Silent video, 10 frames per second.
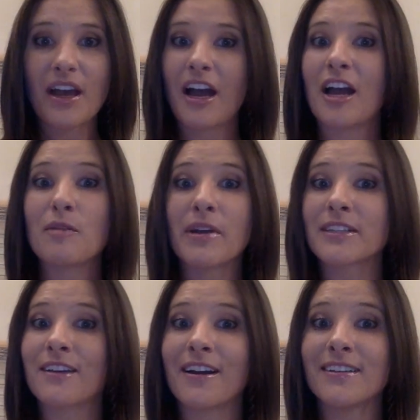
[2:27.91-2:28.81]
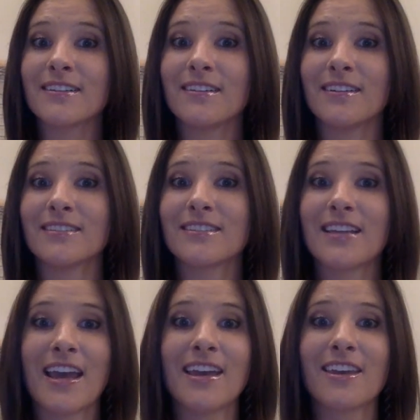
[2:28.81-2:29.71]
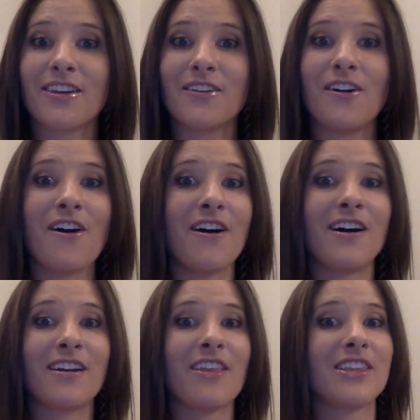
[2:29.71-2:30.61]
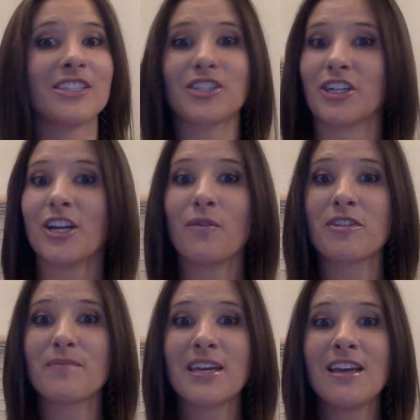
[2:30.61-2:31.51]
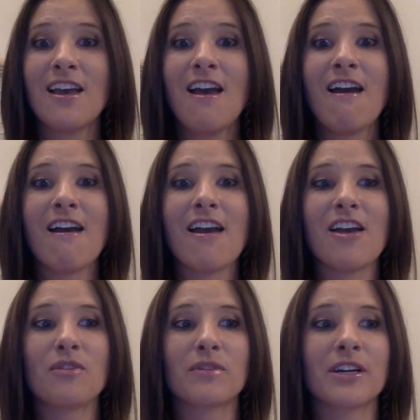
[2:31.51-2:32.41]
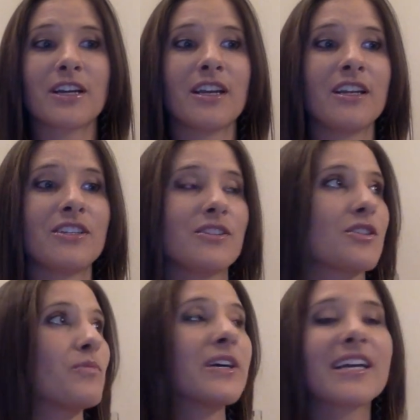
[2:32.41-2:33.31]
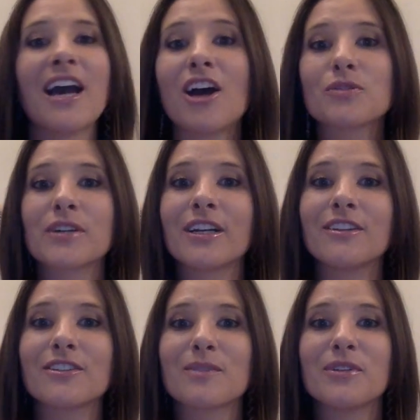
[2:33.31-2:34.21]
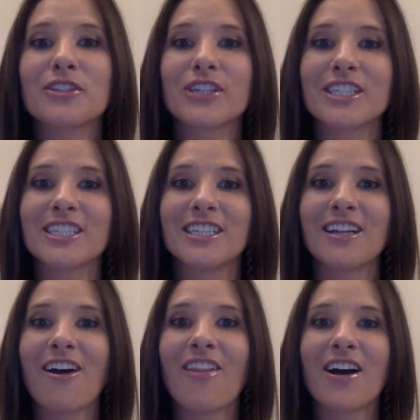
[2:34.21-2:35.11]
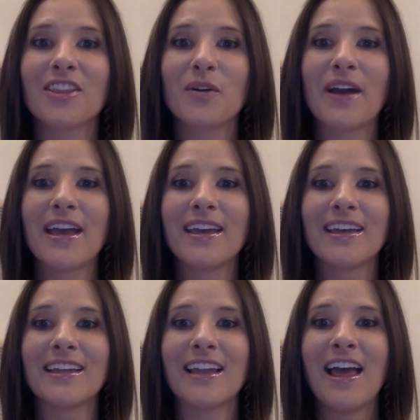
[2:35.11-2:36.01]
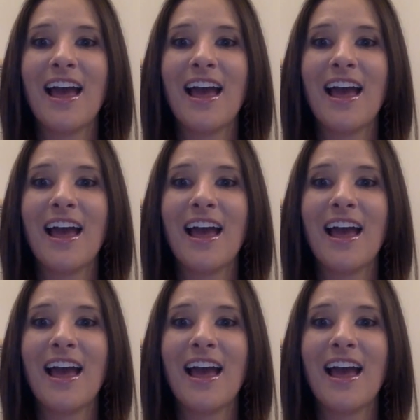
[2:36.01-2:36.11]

I'm excited to take you on this journey with me, and we're going to do some workouts, we're going to do some nutrition along the way.